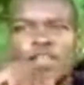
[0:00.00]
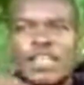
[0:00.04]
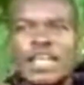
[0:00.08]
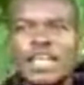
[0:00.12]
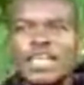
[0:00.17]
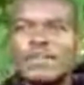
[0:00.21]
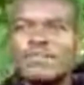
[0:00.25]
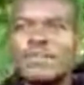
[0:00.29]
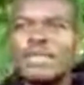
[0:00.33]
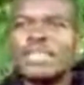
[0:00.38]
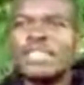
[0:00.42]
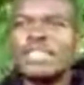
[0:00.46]
feel
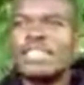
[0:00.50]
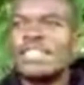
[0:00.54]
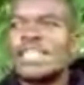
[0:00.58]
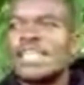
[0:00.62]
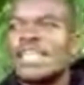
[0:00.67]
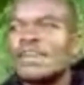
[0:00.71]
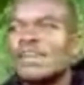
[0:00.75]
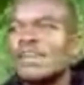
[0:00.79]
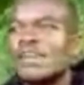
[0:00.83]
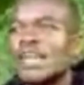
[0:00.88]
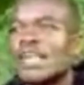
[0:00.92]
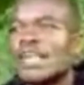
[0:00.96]
like the mosquito
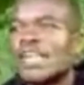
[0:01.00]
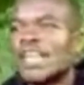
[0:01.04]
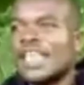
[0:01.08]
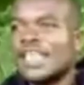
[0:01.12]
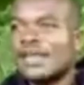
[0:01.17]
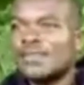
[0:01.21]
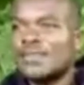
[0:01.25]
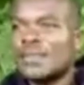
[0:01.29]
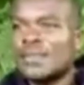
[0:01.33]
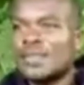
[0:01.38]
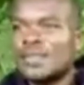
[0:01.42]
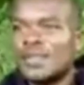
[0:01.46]
there would have killed
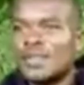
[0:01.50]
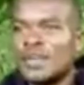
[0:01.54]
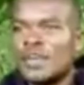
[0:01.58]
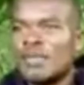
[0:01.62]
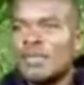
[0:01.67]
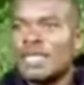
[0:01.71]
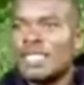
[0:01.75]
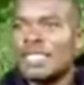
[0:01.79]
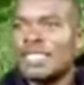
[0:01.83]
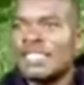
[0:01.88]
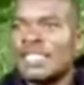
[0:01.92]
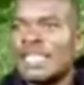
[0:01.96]
him. The
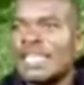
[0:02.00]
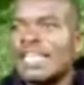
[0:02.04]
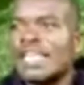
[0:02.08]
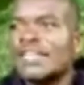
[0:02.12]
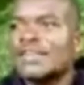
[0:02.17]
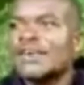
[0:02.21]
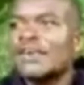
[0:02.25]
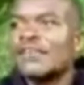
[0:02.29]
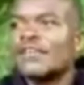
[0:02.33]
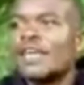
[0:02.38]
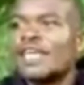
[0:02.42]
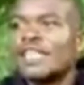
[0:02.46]
mosquito
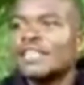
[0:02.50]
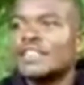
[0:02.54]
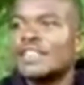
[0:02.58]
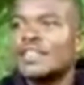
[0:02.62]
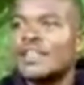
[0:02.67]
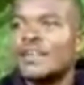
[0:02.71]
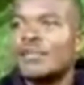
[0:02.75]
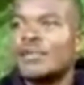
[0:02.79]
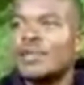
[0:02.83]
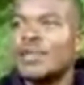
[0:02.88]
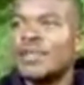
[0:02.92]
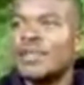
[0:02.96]
them up and
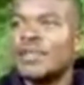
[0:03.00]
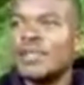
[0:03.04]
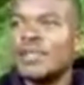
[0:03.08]
terrible.